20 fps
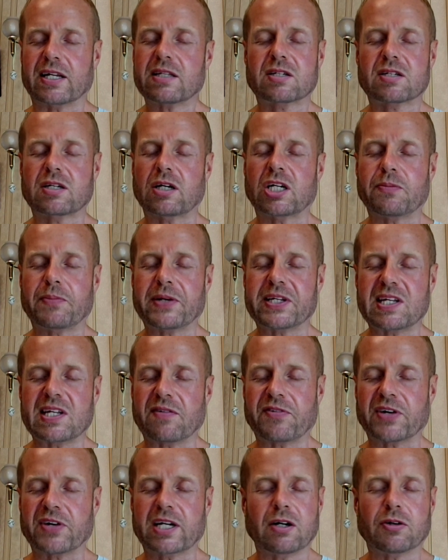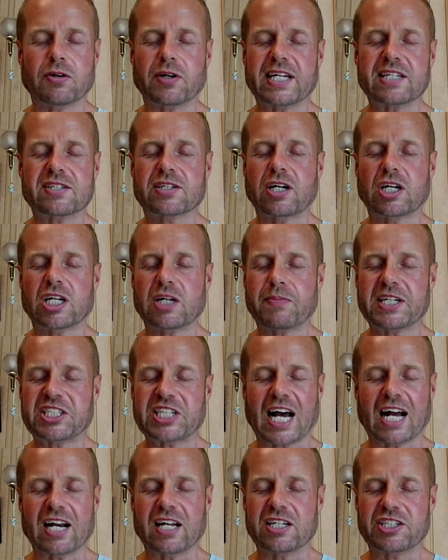it's going to be difficult it's going to be
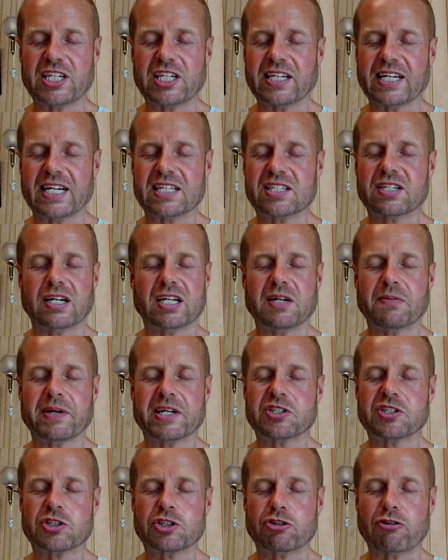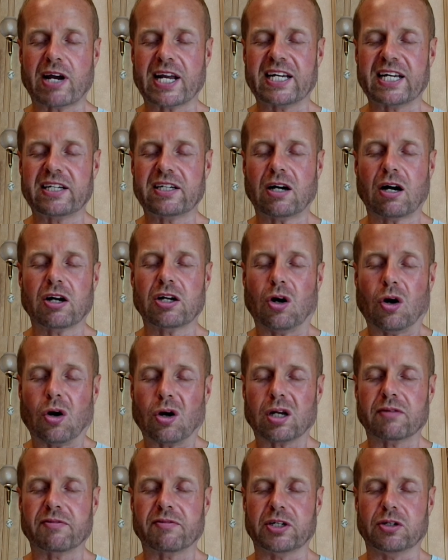challenging it's going to be a strain on
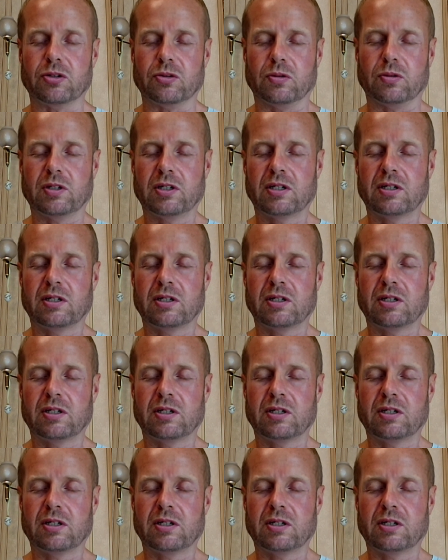all of you